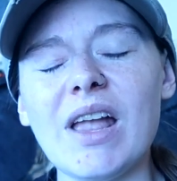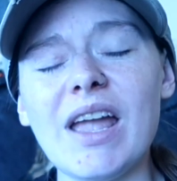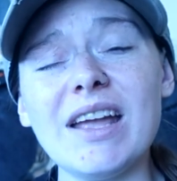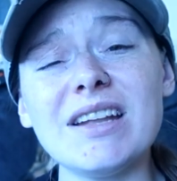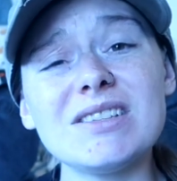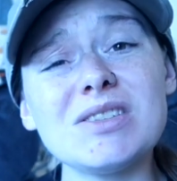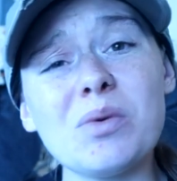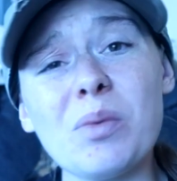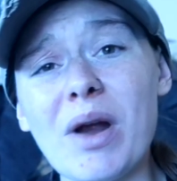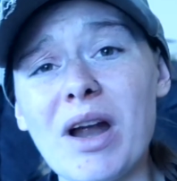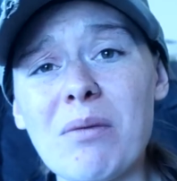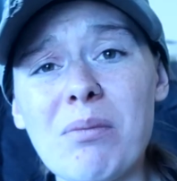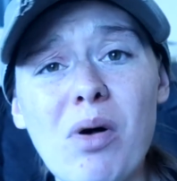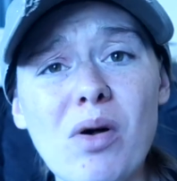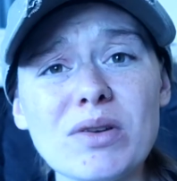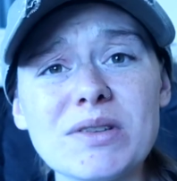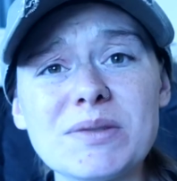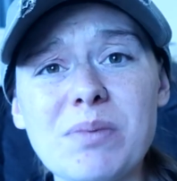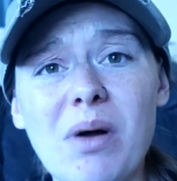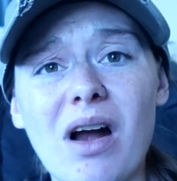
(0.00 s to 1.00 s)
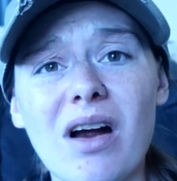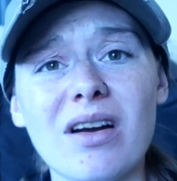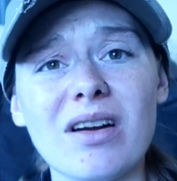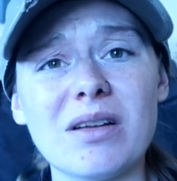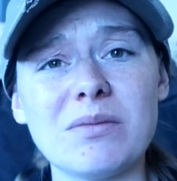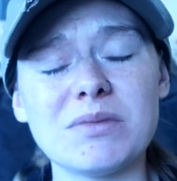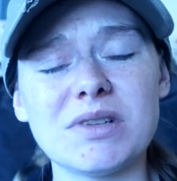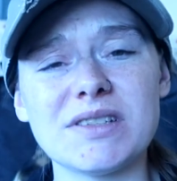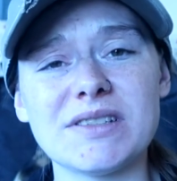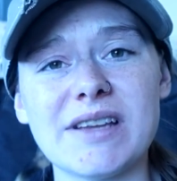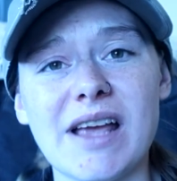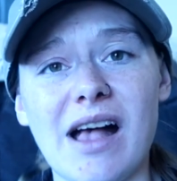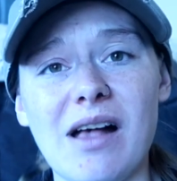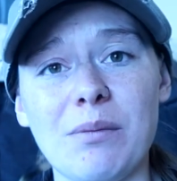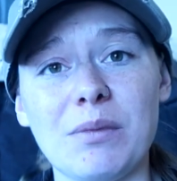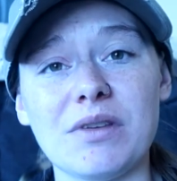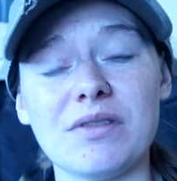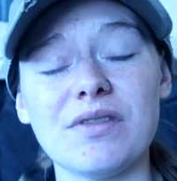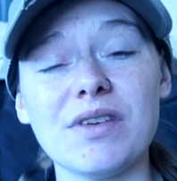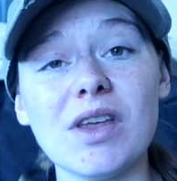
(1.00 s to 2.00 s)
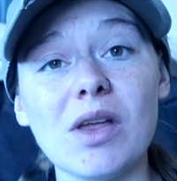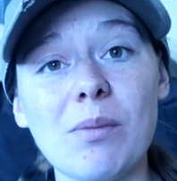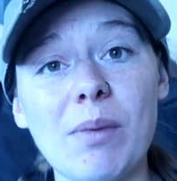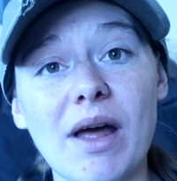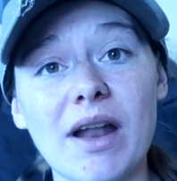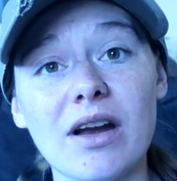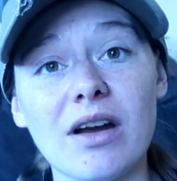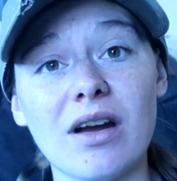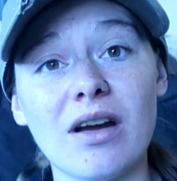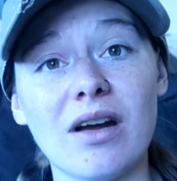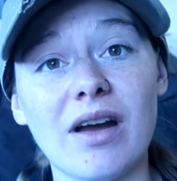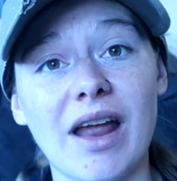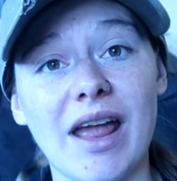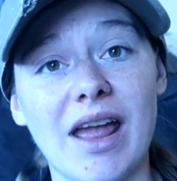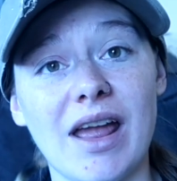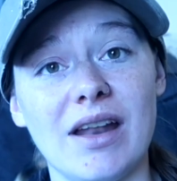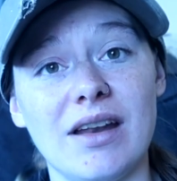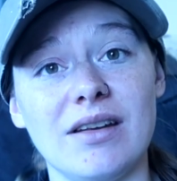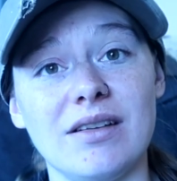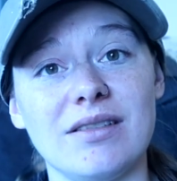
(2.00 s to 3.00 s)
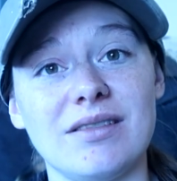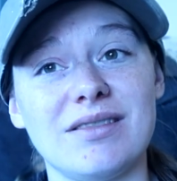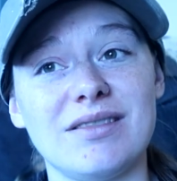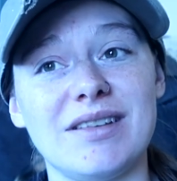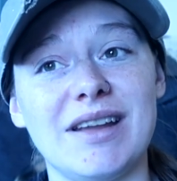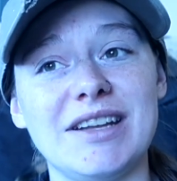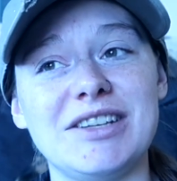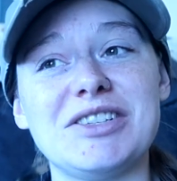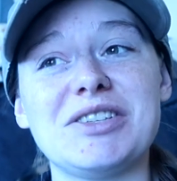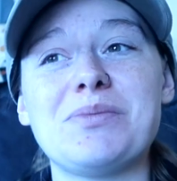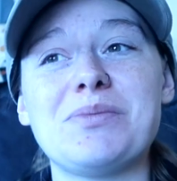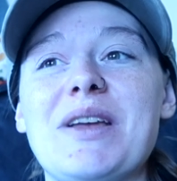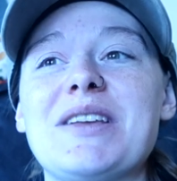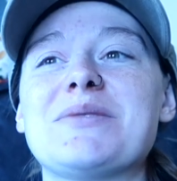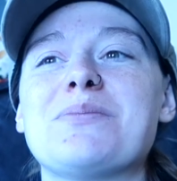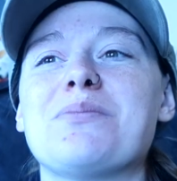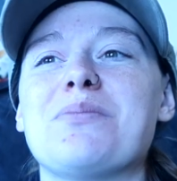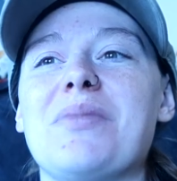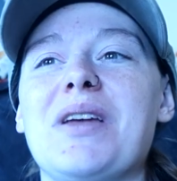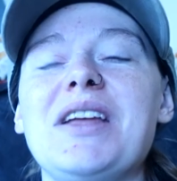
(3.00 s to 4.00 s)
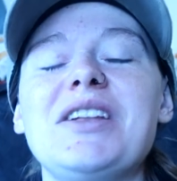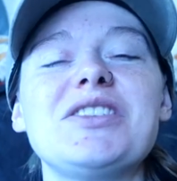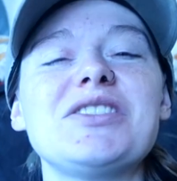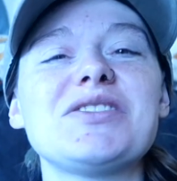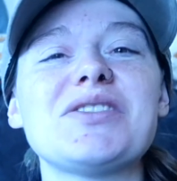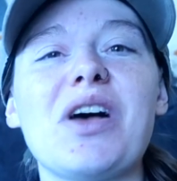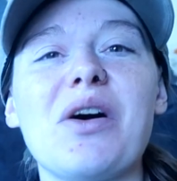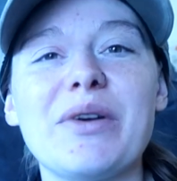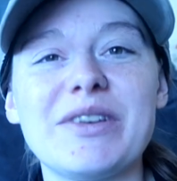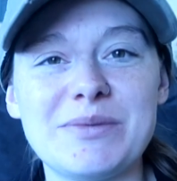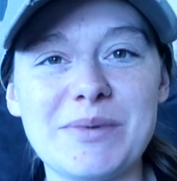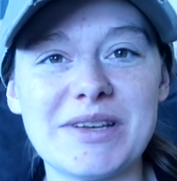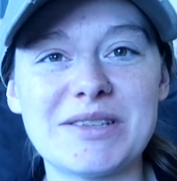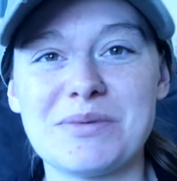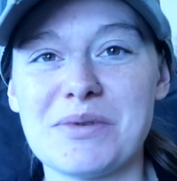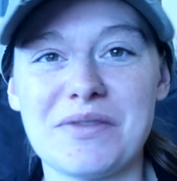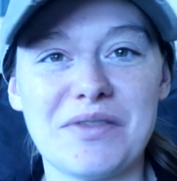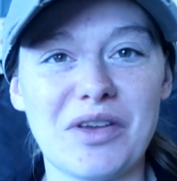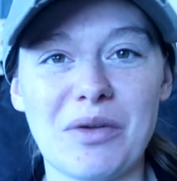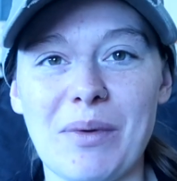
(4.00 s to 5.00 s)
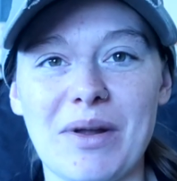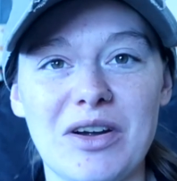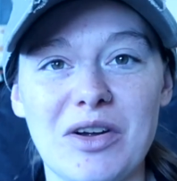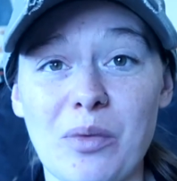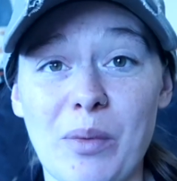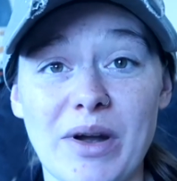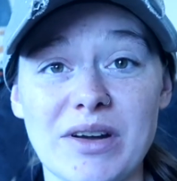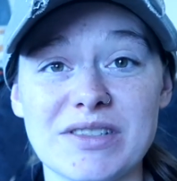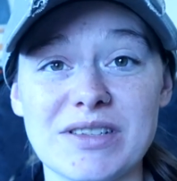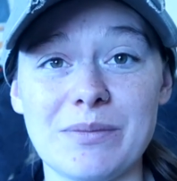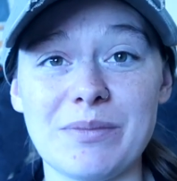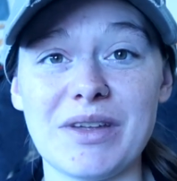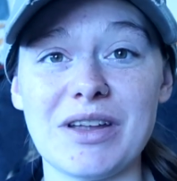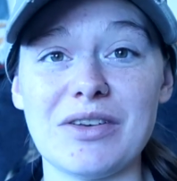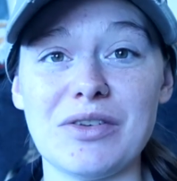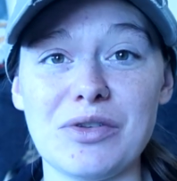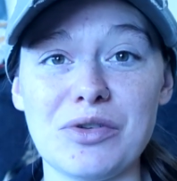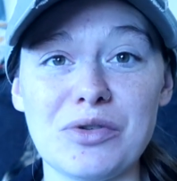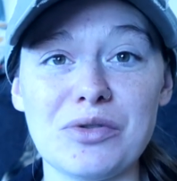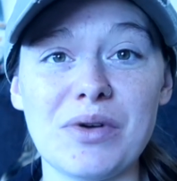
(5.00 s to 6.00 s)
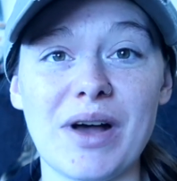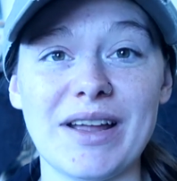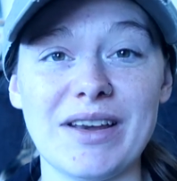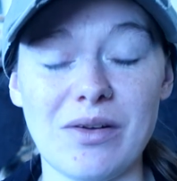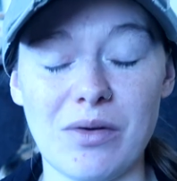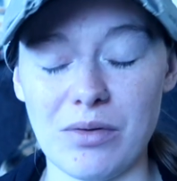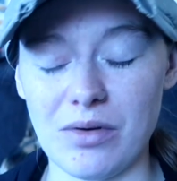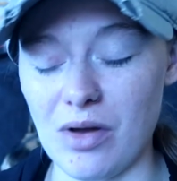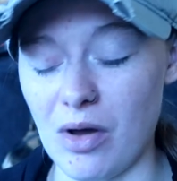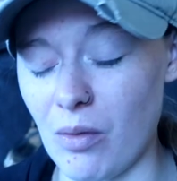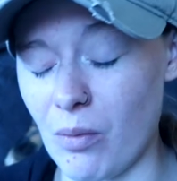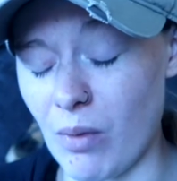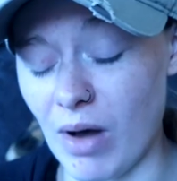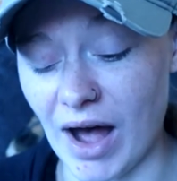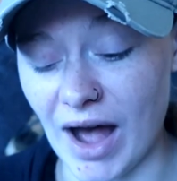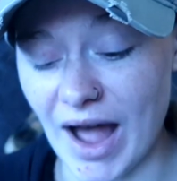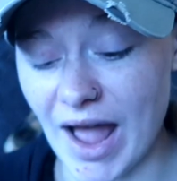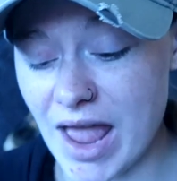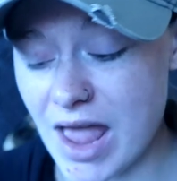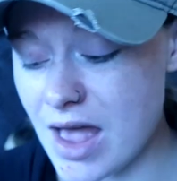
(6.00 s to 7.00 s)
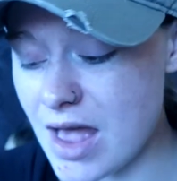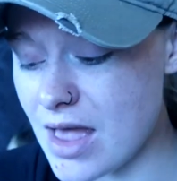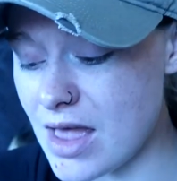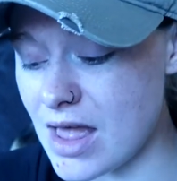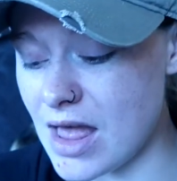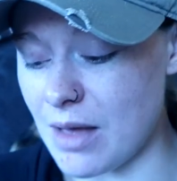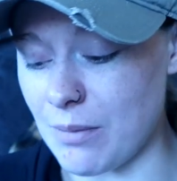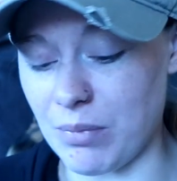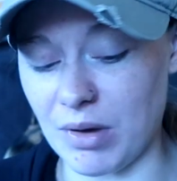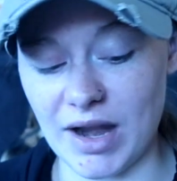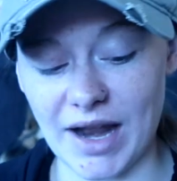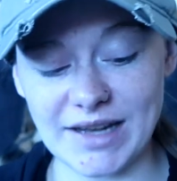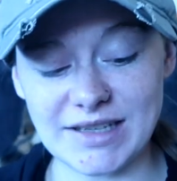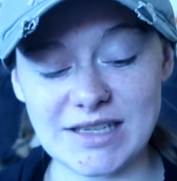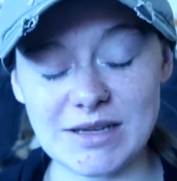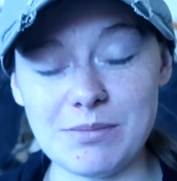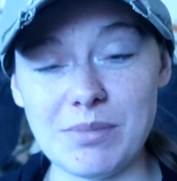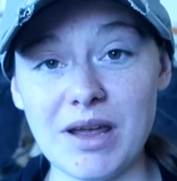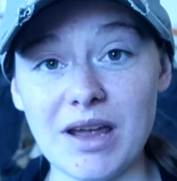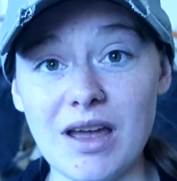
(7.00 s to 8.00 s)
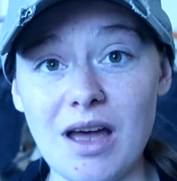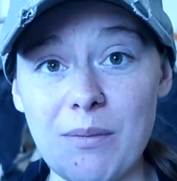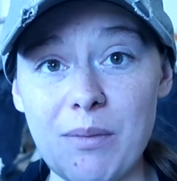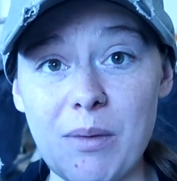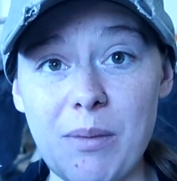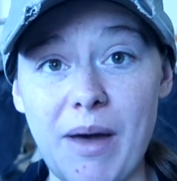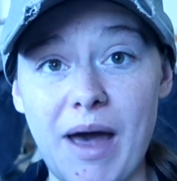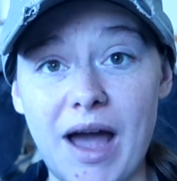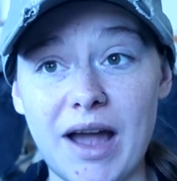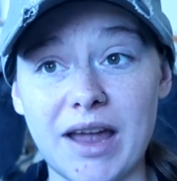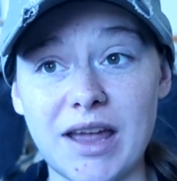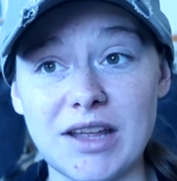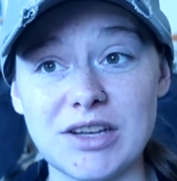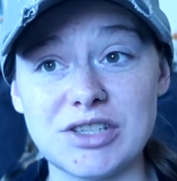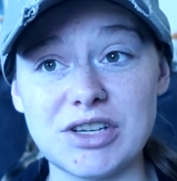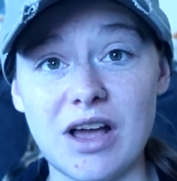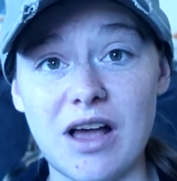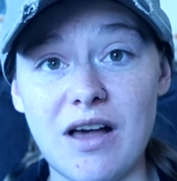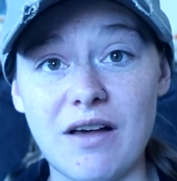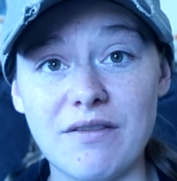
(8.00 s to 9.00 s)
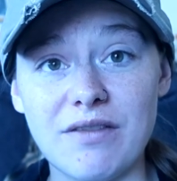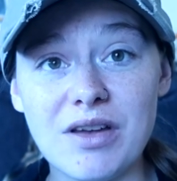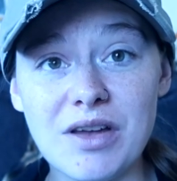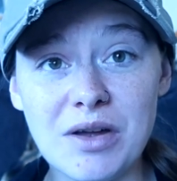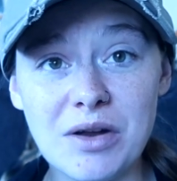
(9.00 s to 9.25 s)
and to wear postpartum just to help me feel better and it makes it just always makes me feel better to wear something new i don't know why but i did pick up a package of